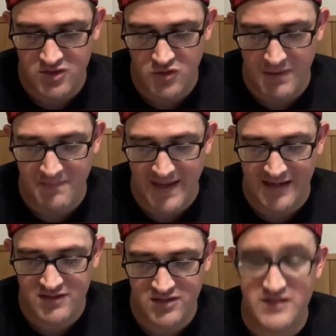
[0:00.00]
you may
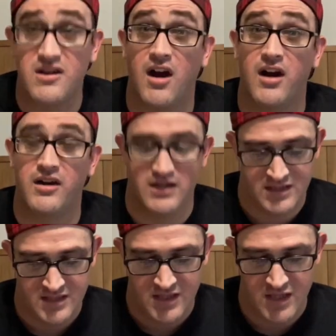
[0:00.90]
banish this card.
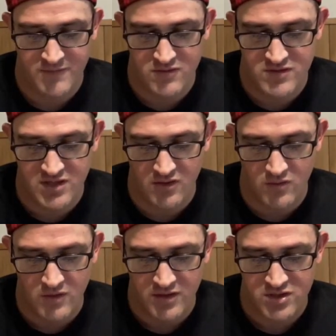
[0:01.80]
If you
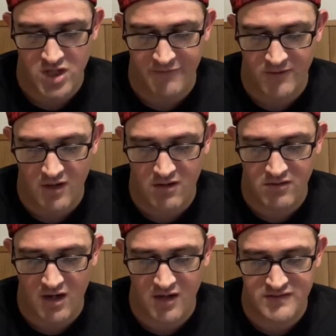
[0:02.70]
do, shuffle all
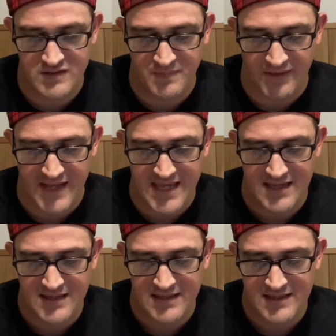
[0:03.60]
cards in play,
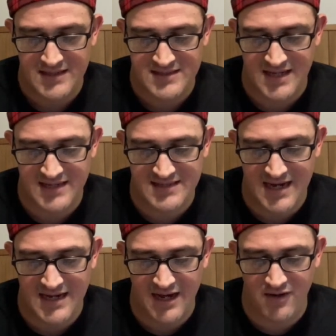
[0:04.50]
set
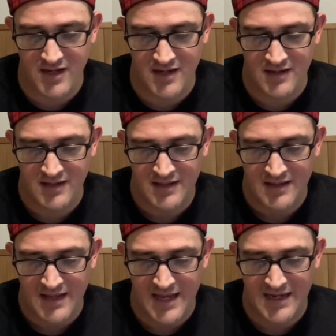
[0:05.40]
aside area,
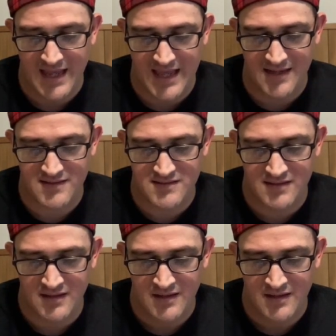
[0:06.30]
and hands,